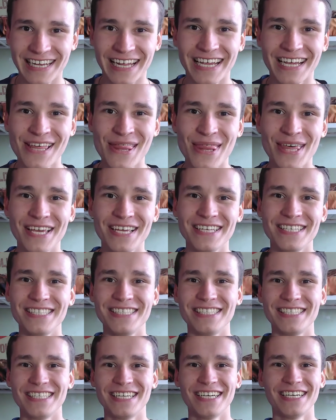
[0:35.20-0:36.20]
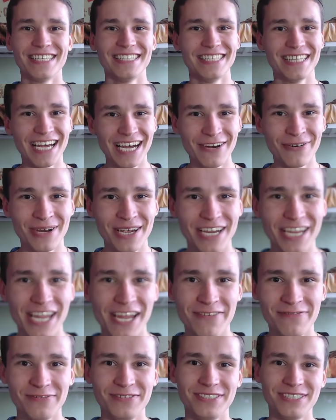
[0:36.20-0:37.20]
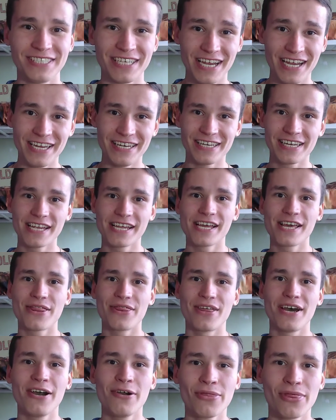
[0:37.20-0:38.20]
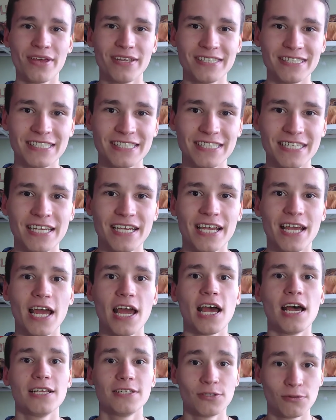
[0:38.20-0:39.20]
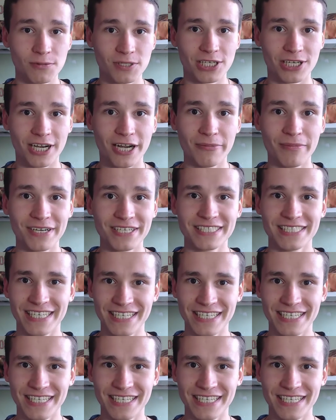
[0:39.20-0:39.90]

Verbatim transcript: like this, uh, now I have 10,000 subscribers.